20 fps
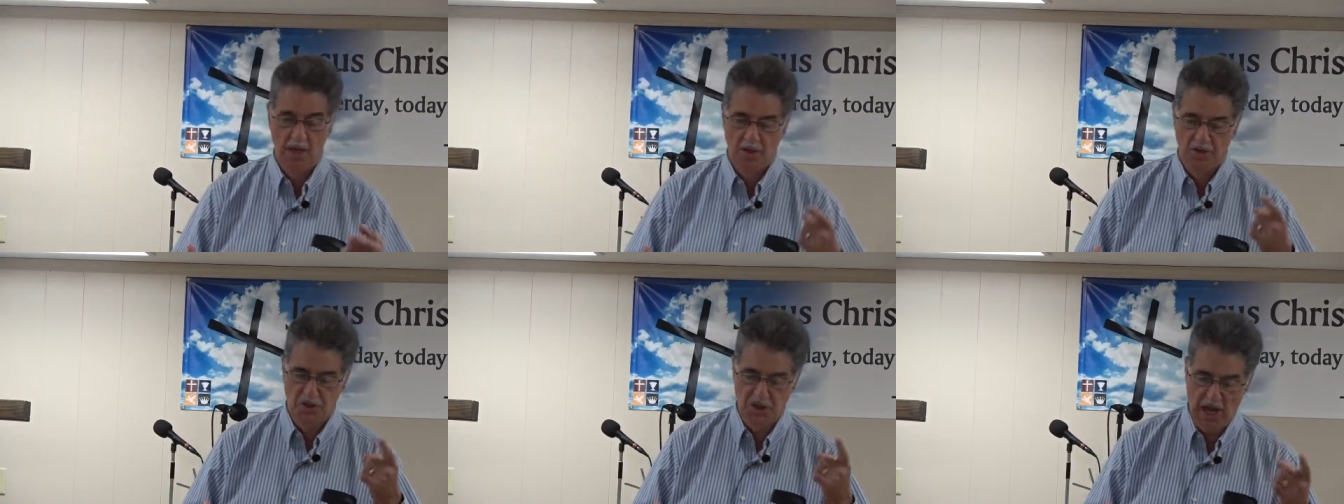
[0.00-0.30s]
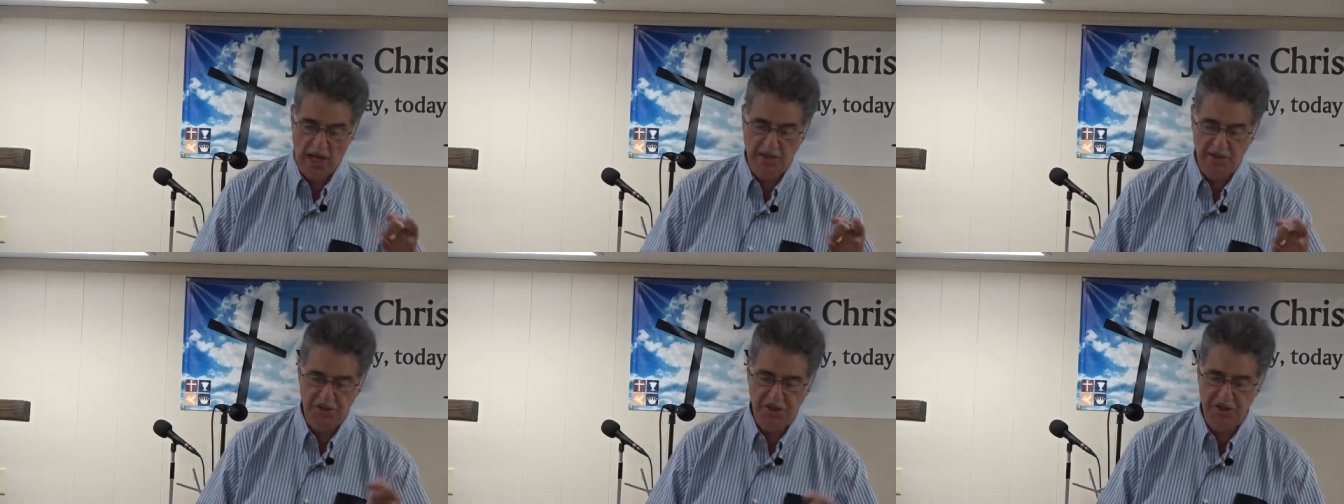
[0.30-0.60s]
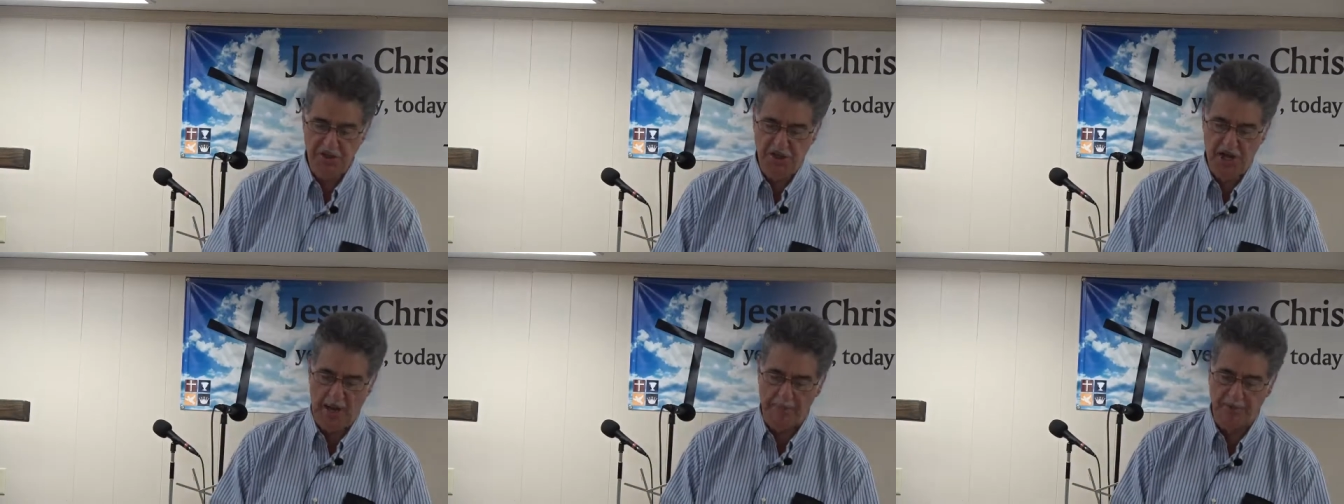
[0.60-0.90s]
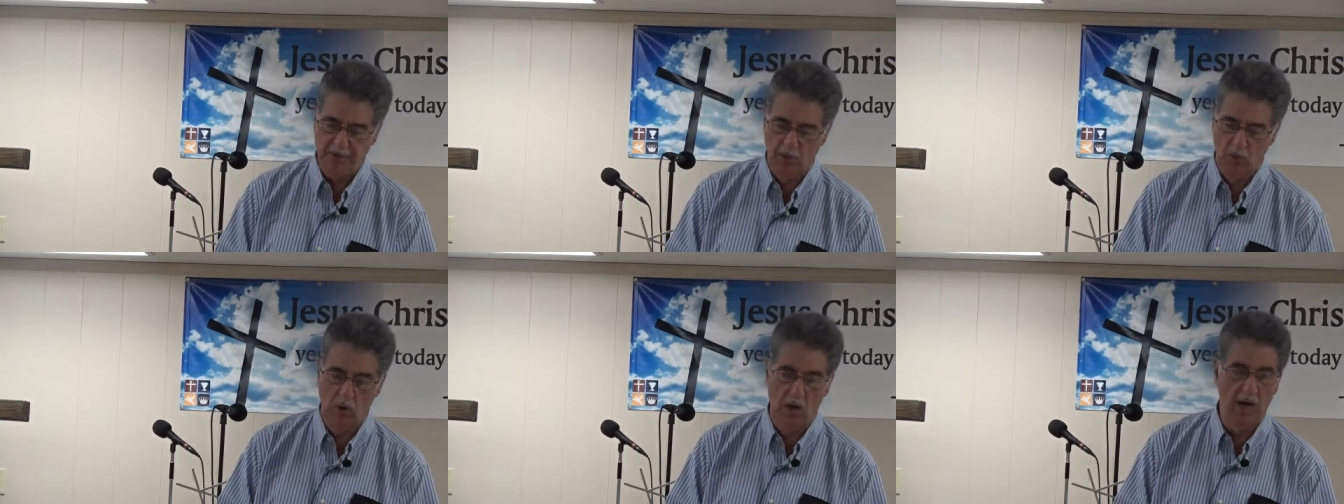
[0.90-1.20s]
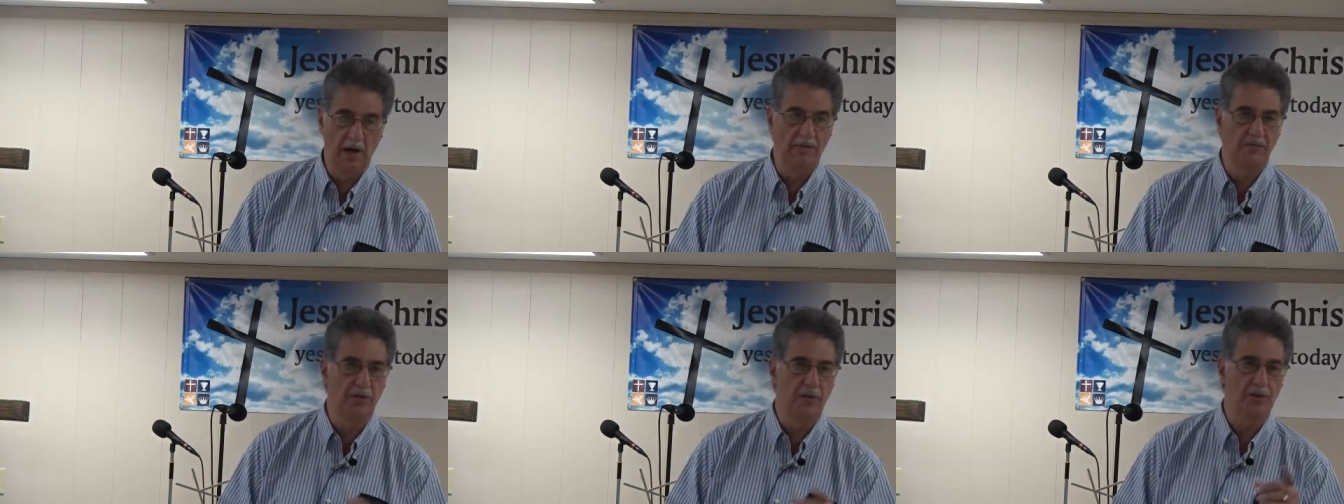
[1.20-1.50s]
Genesis chapter
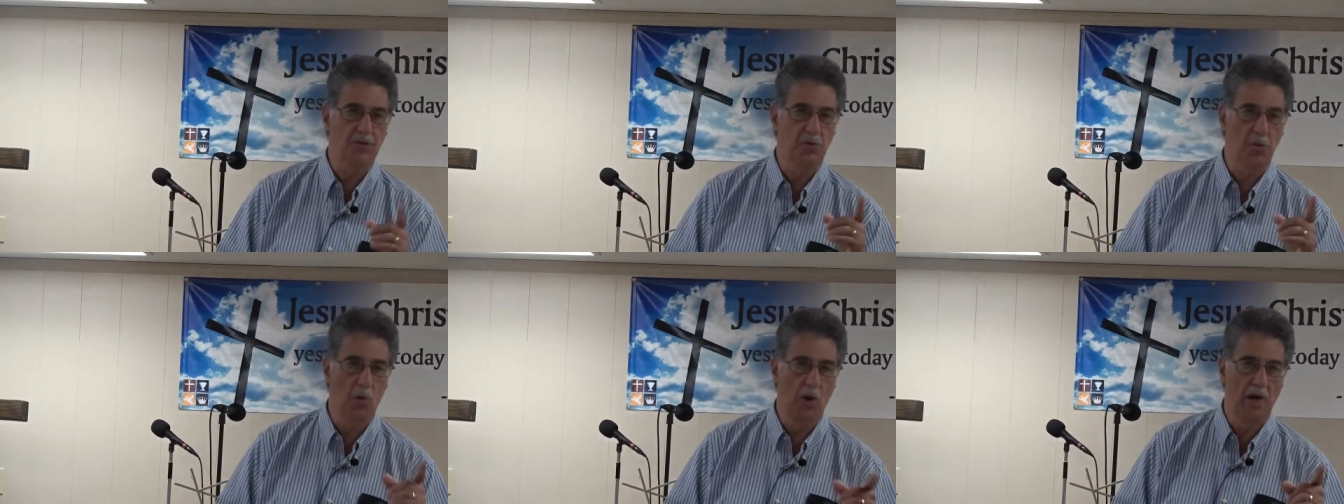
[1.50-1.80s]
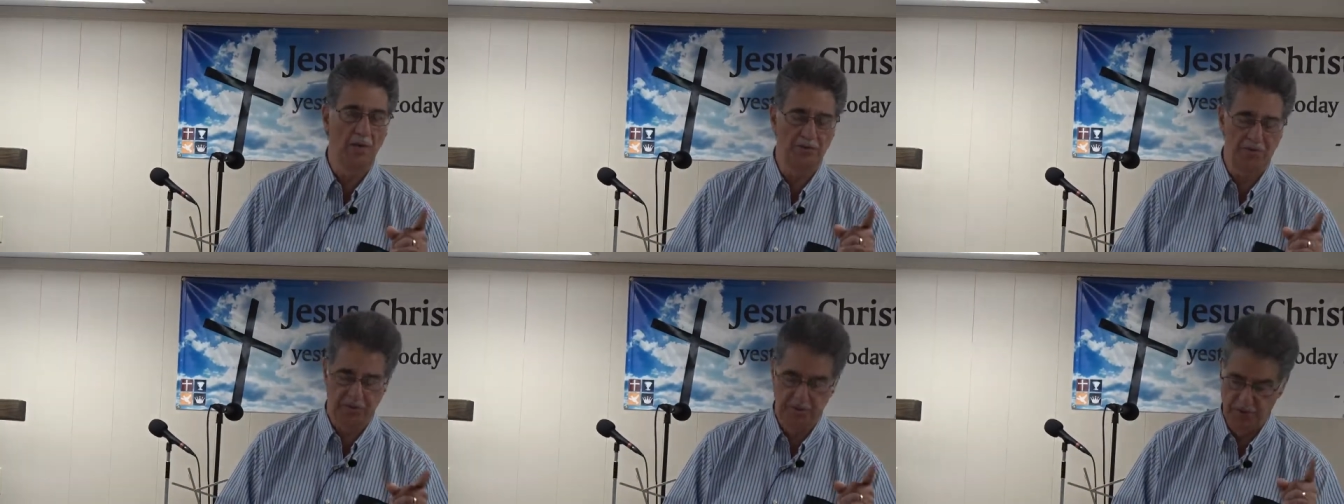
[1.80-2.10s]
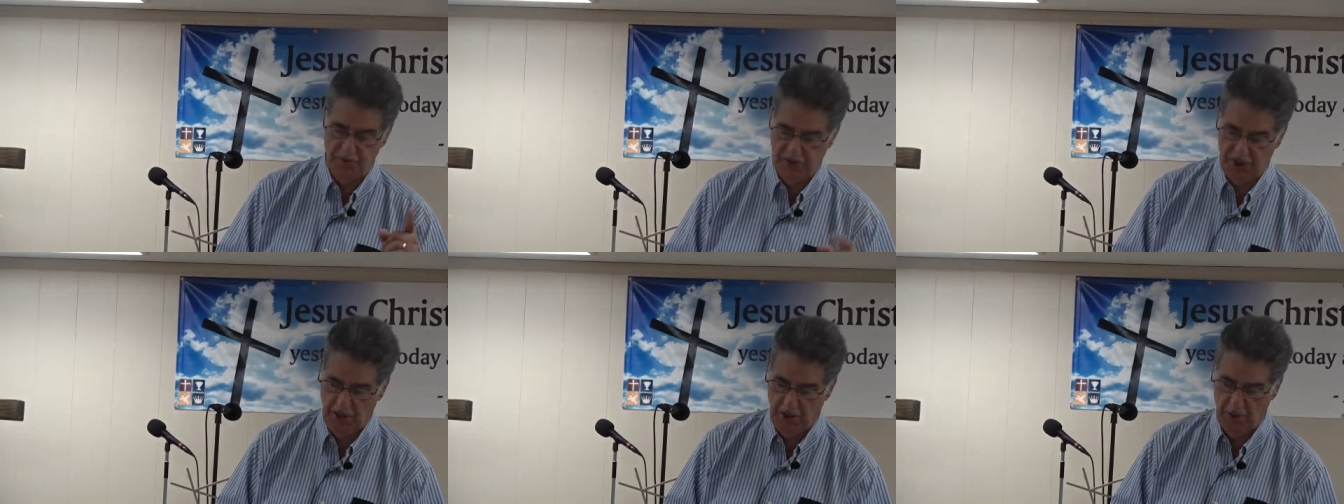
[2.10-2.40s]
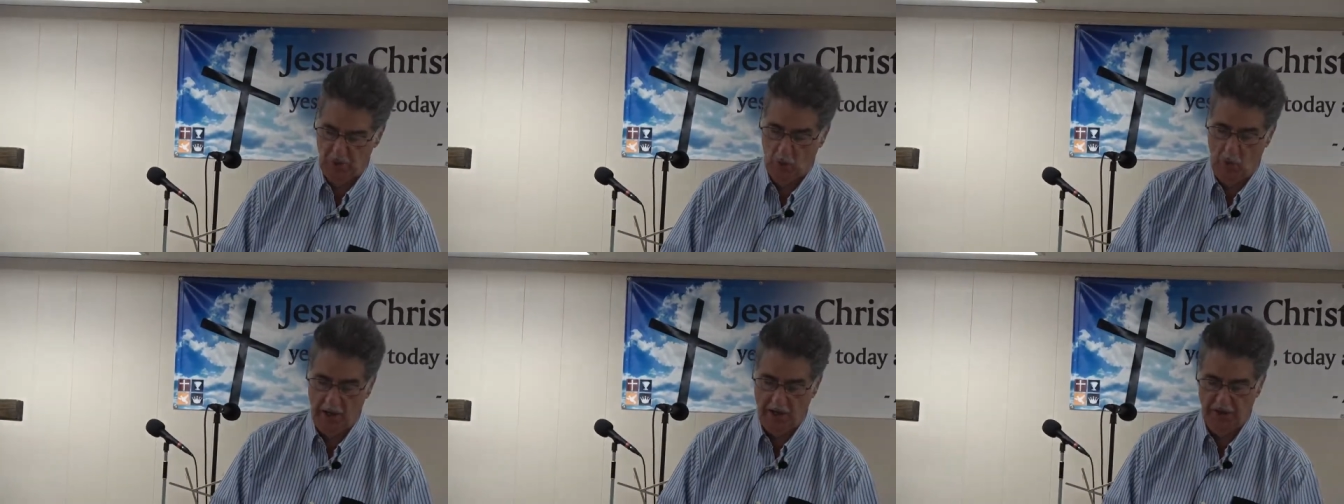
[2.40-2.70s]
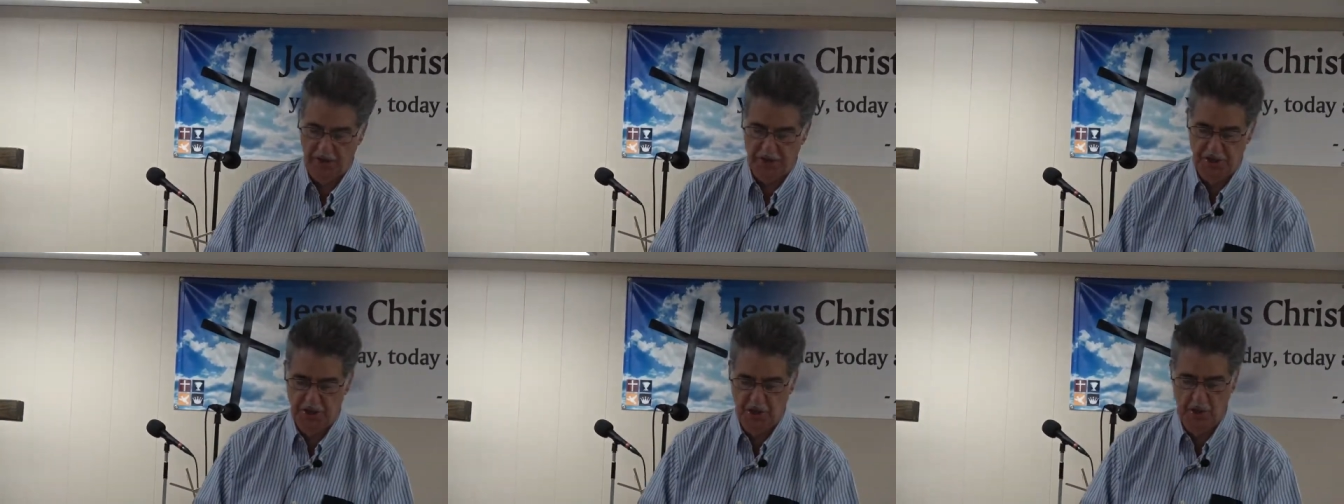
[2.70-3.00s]
1, verse 1 through 2, 1
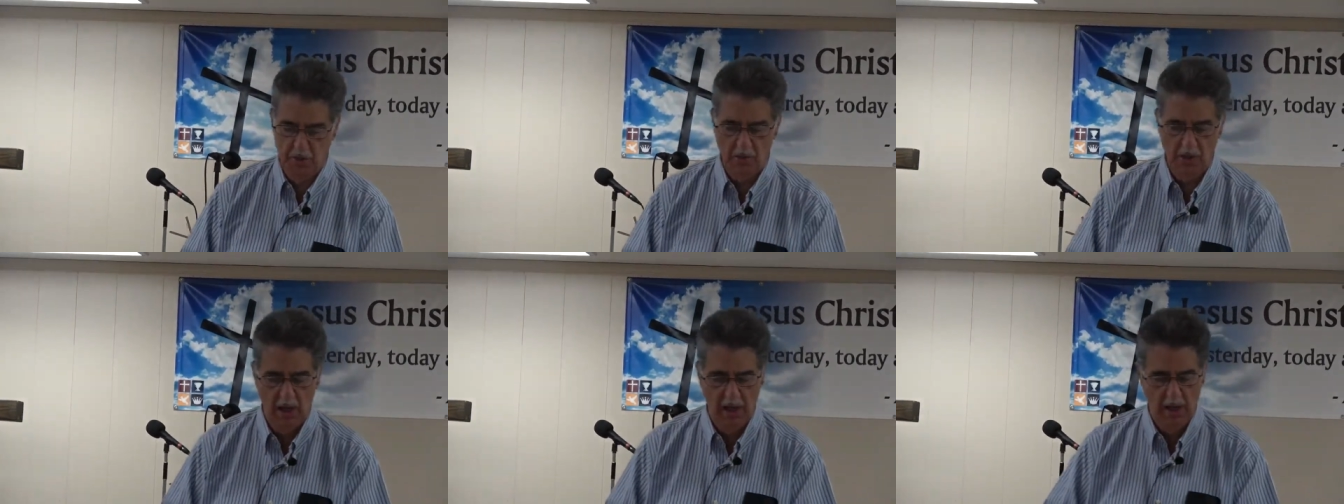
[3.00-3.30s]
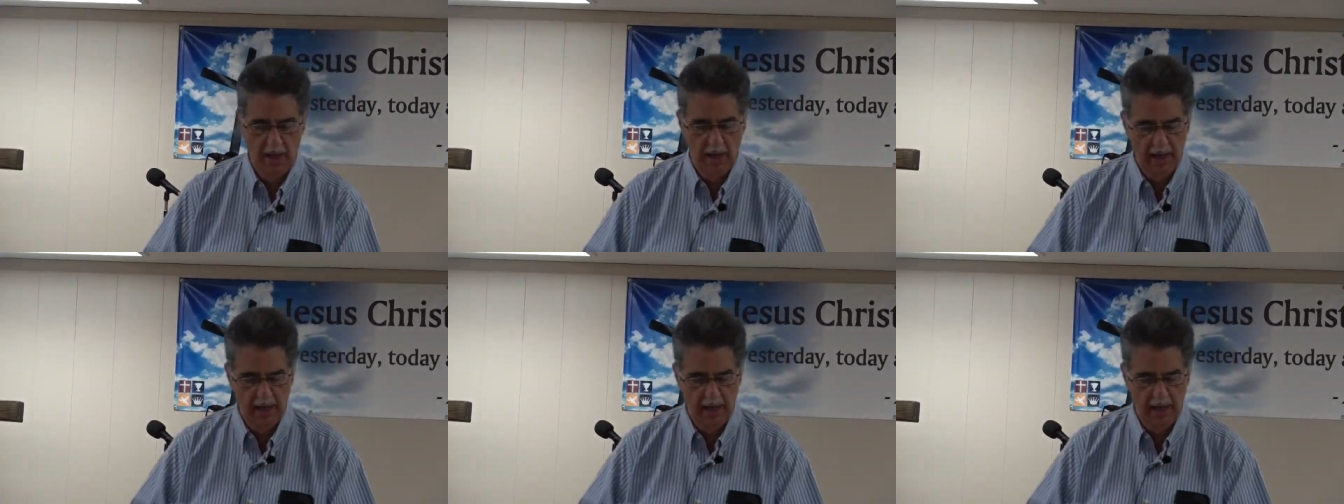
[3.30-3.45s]
and 2,